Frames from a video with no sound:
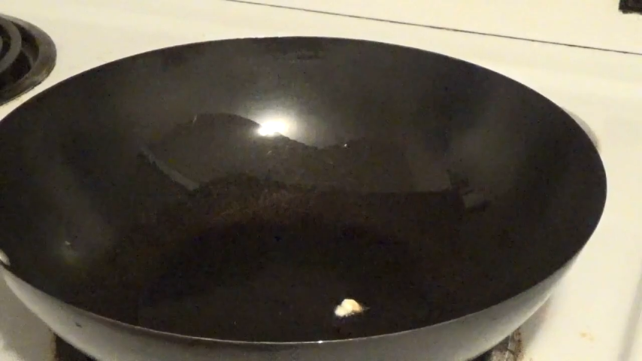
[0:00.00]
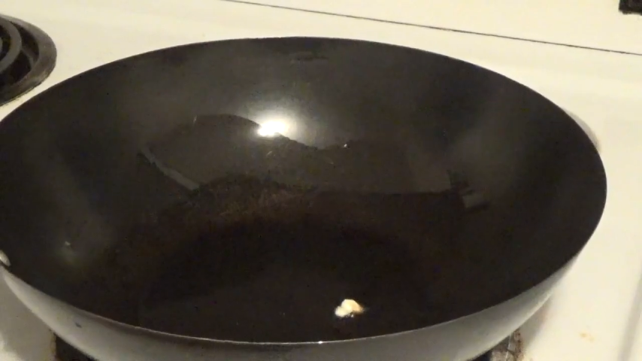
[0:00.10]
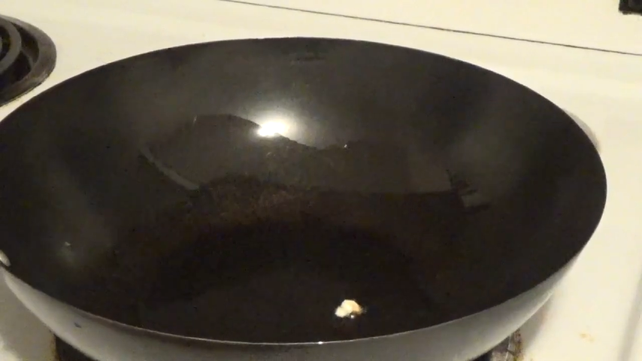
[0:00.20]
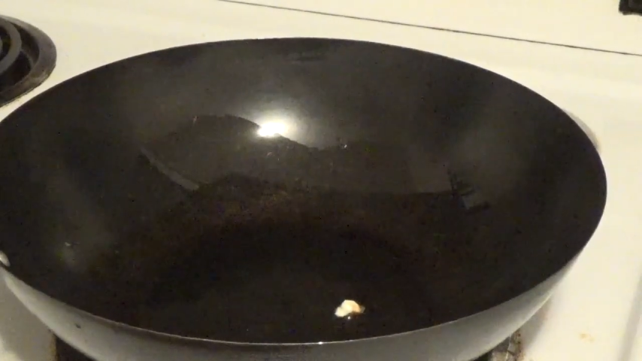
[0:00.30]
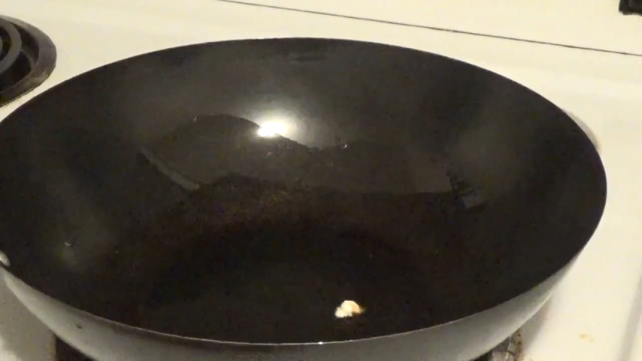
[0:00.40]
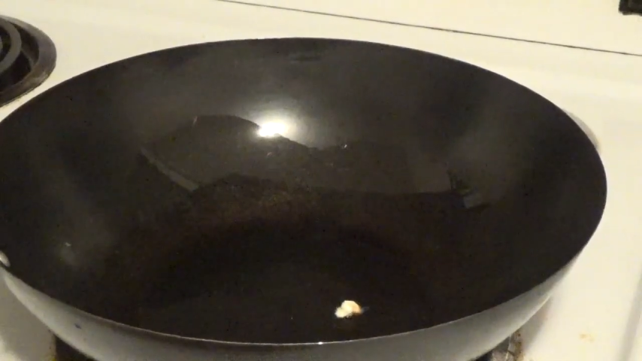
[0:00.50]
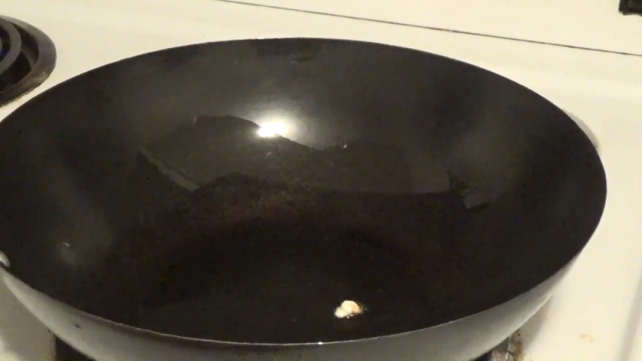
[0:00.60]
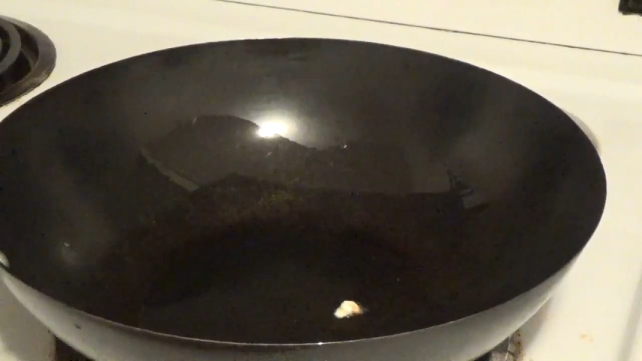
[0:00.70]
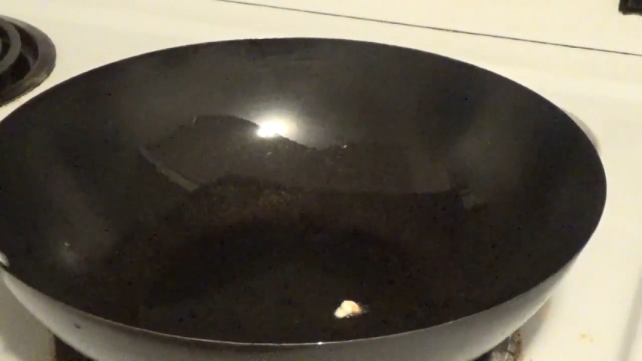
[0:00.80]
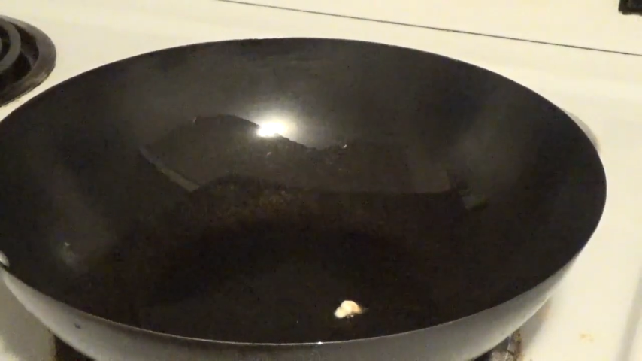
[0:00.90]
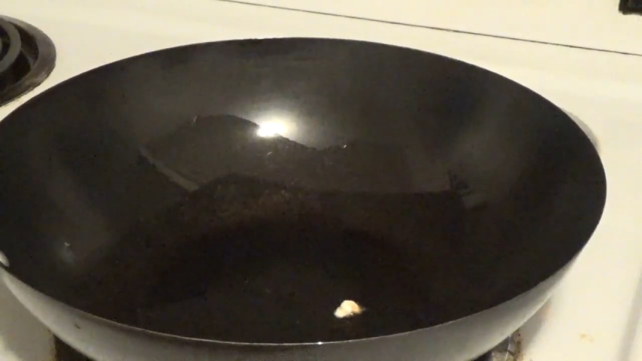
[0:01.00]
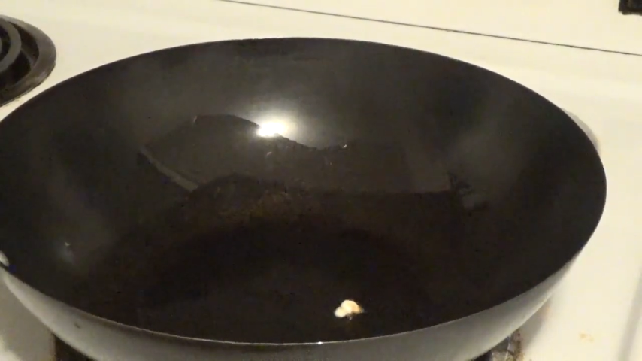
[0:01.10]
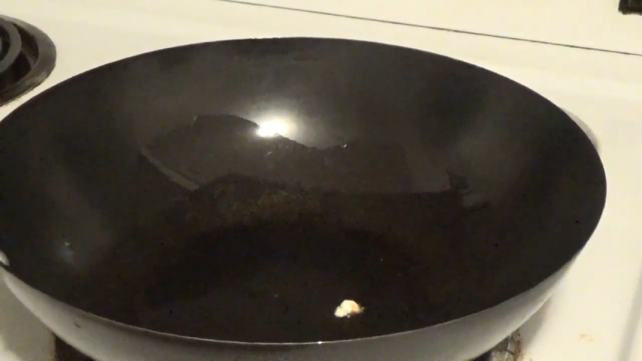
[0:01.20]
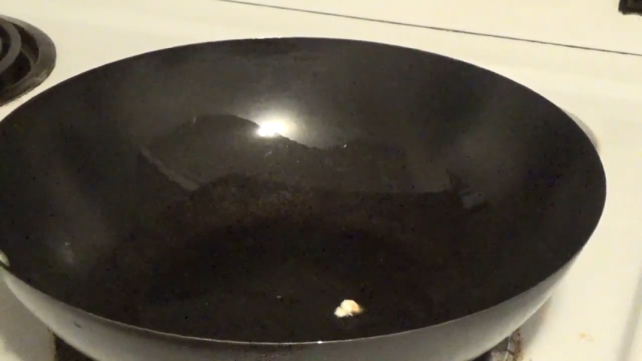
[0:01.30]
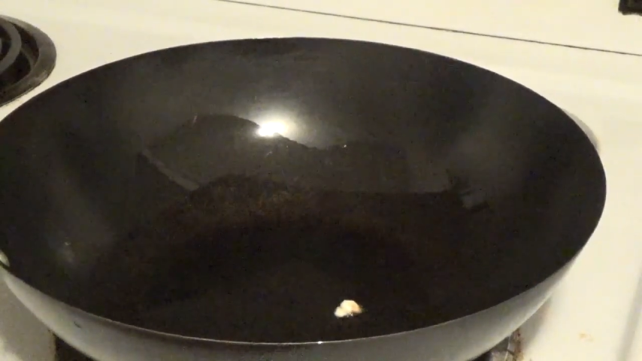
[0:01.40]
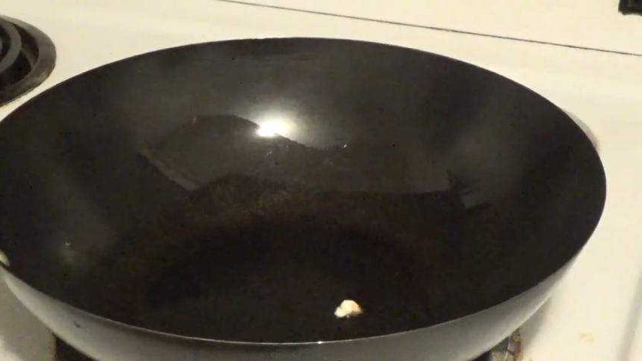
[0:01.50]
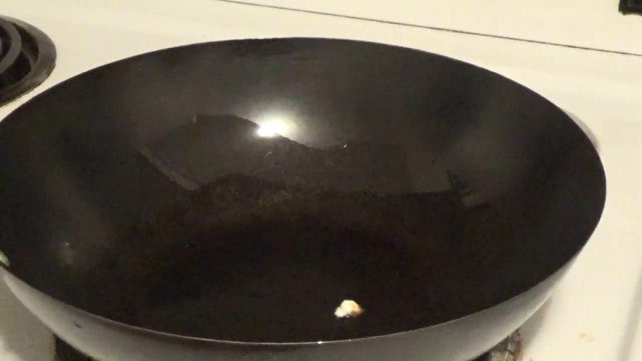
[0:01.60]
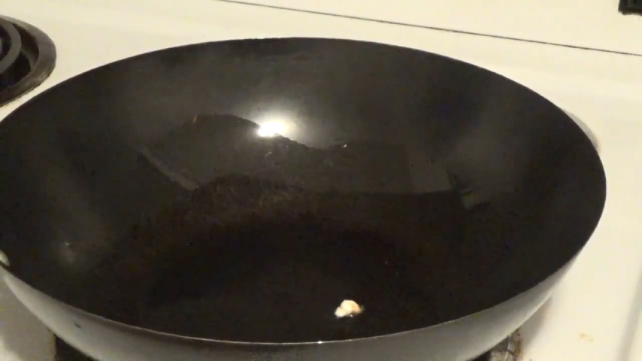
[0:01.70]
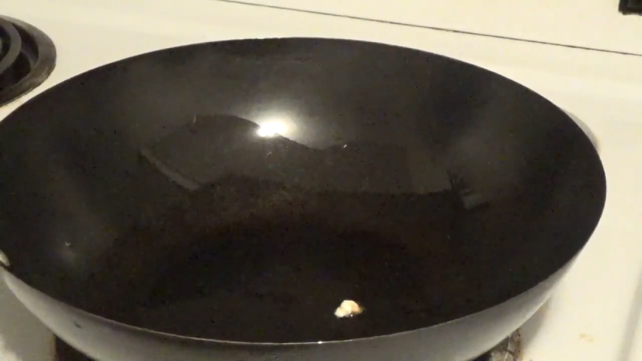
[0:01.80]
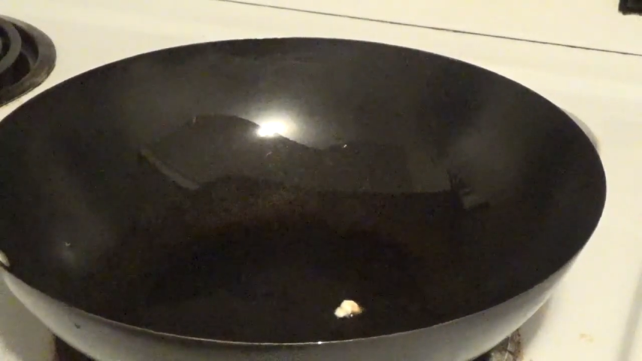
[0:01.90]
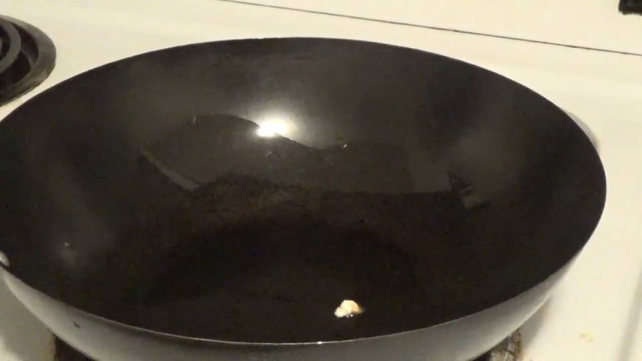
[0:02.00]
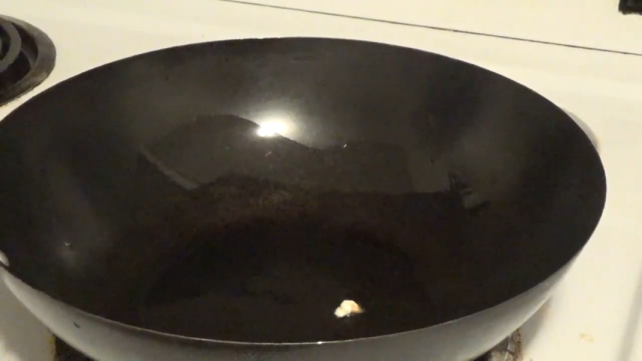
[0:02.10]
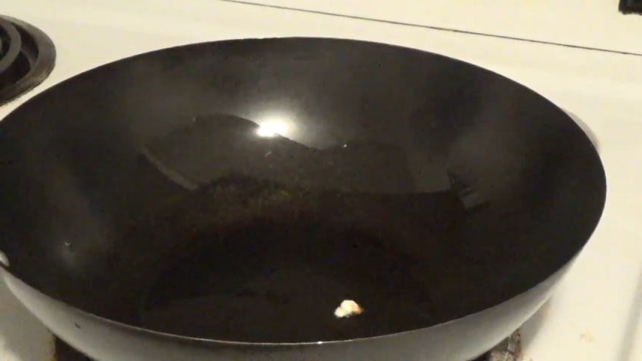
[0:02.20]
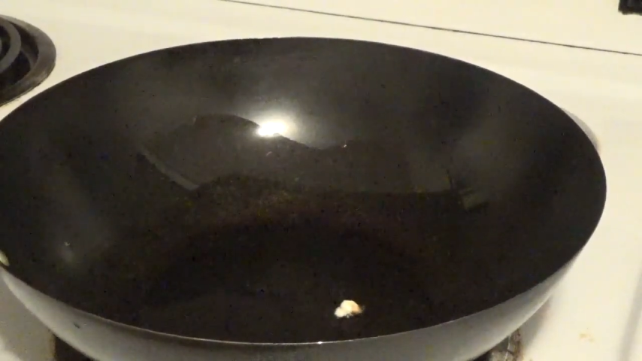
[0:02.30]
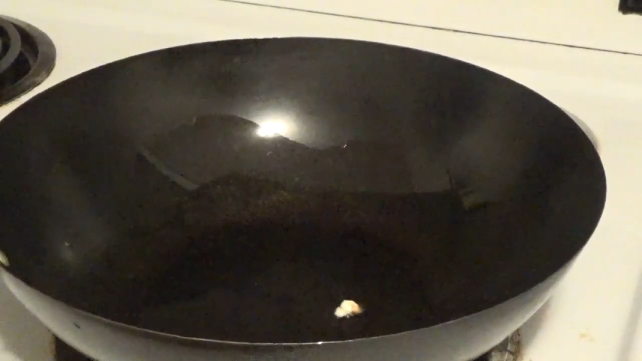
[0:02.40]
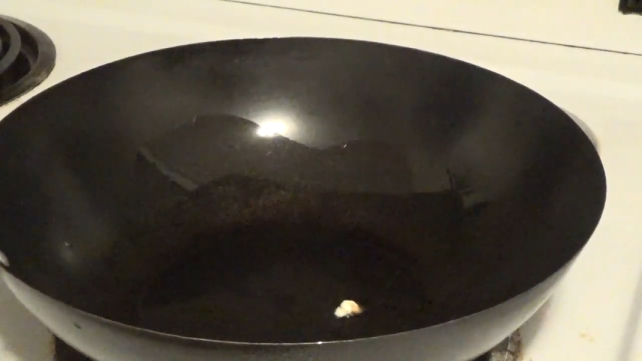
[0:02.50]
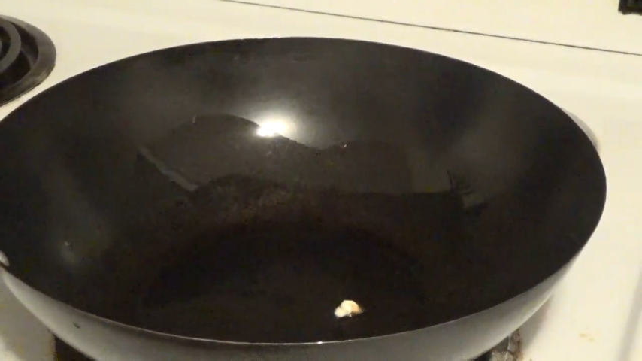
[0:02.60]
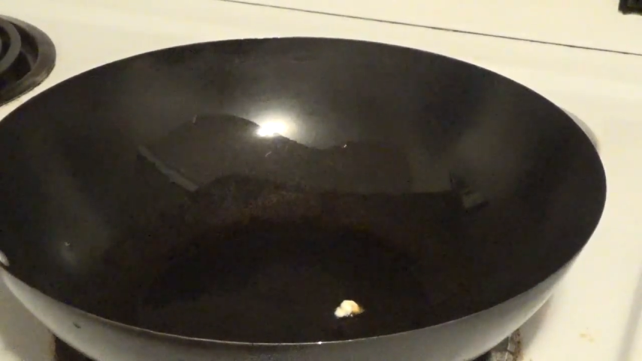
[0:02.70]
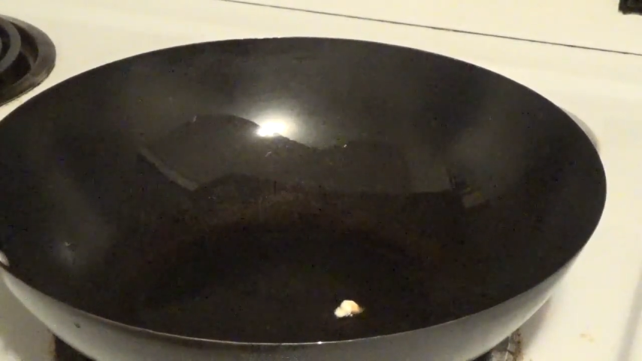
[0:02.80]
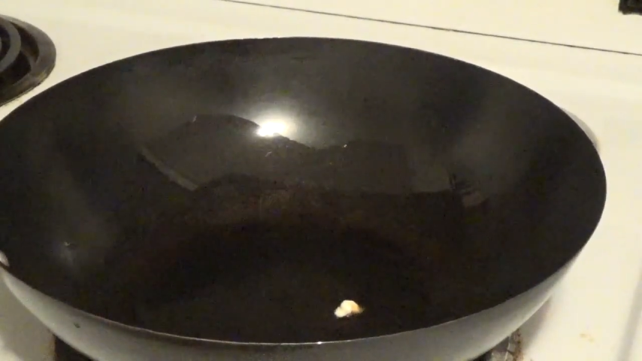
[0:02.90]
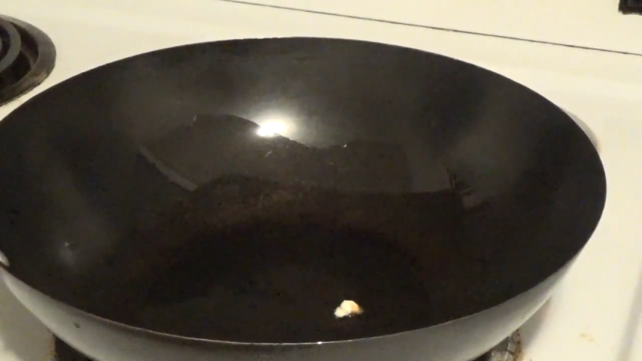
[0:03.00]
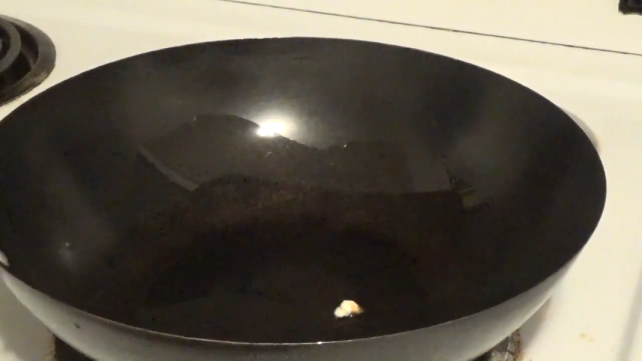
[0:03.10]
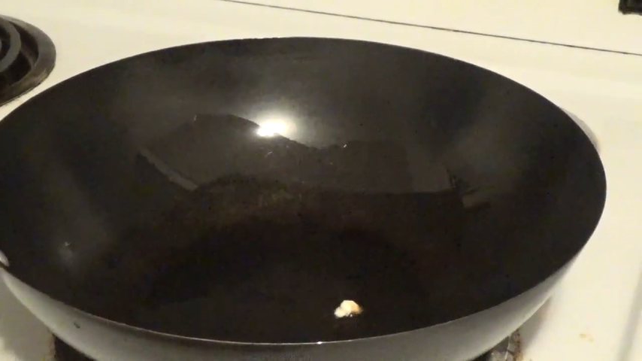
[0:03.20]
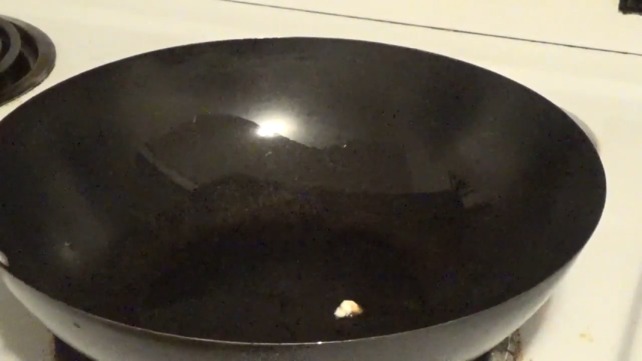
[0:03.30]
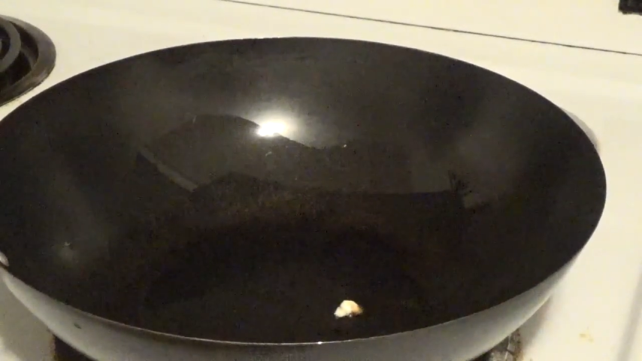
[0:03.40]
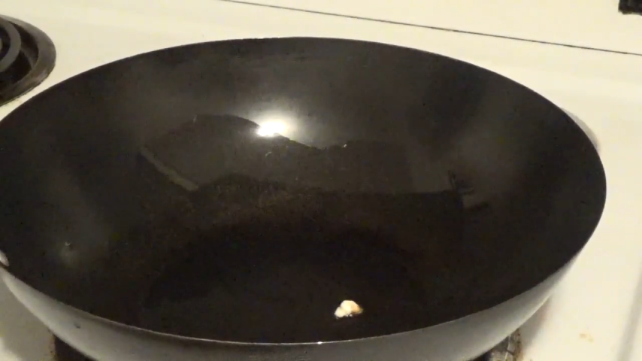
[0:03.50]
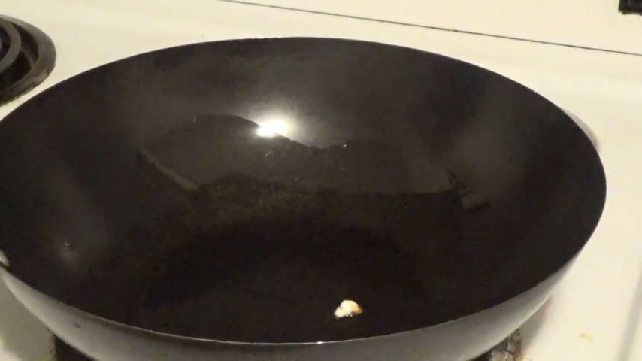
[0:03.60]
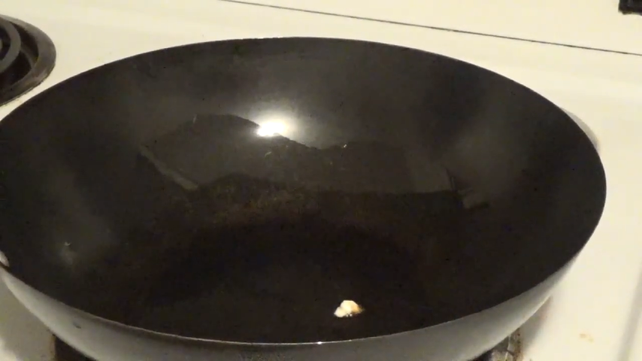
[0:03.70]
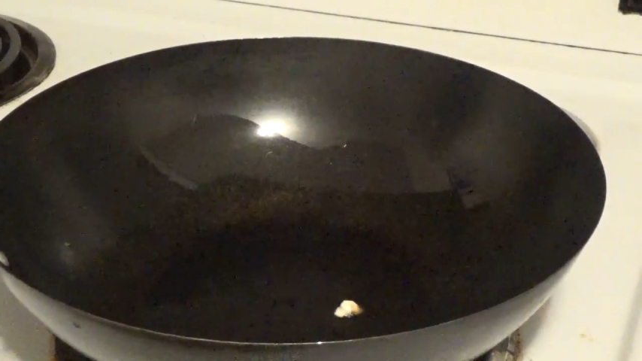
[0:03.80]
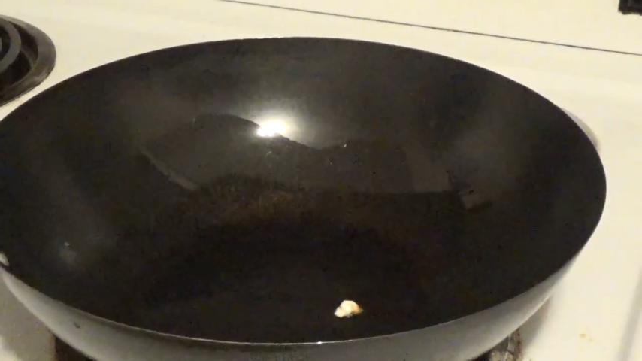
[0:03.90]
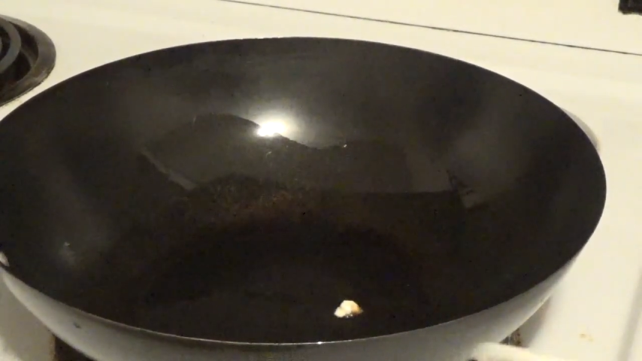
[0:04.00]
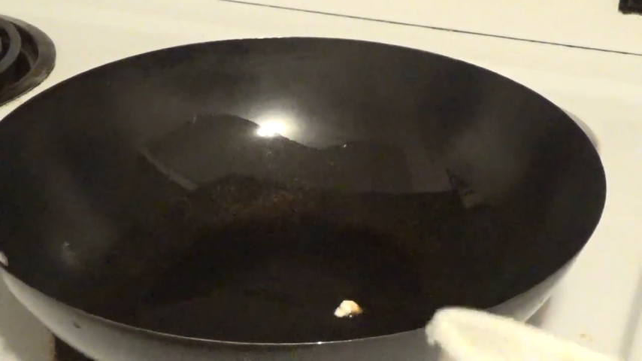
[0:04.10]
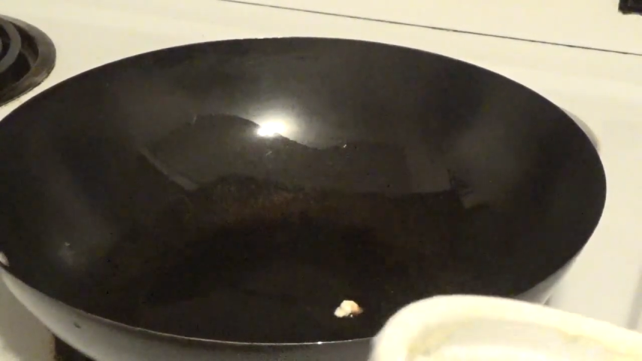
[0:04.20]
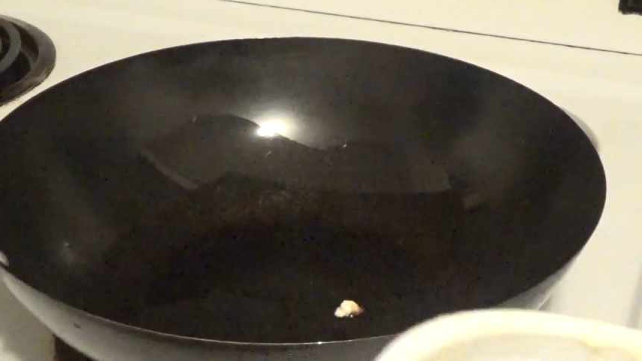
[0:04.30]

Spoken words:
[unreadable: no face in view]